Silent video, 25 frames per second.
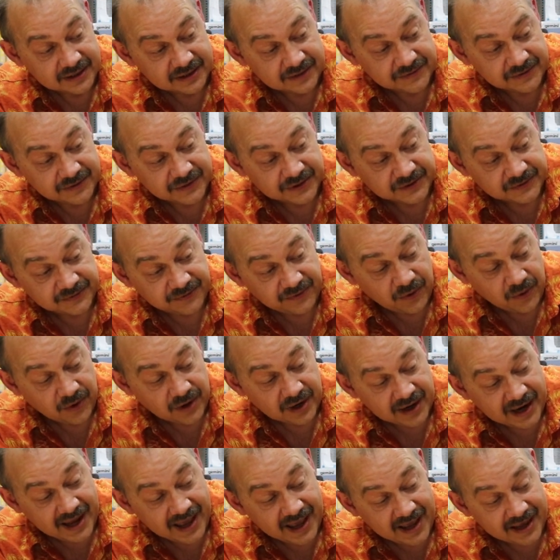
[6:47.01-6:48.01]
the first
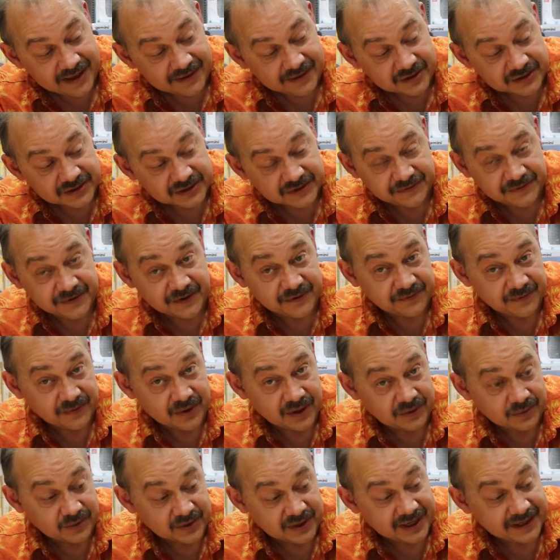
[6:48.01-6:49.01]
four and there's a fifth
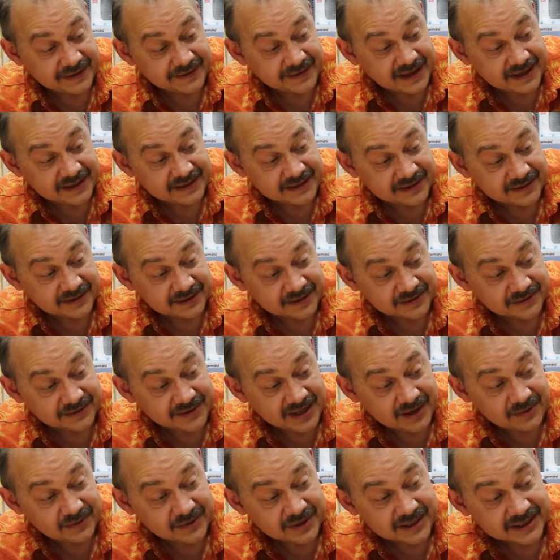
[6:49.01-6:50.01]
one we'll get that to
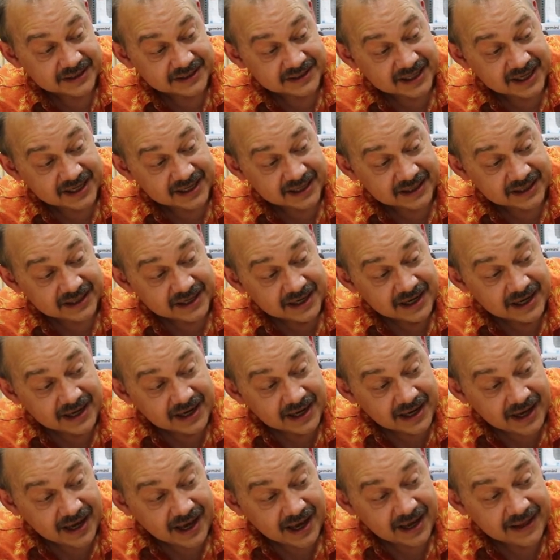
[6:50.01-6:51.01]
that one in a second
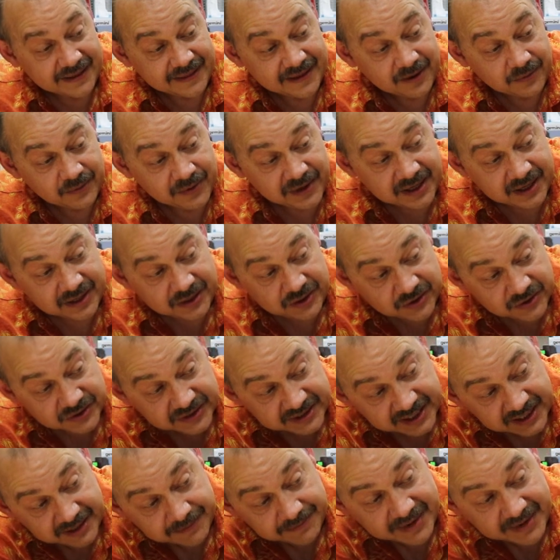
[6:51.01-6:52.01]
and then we can use the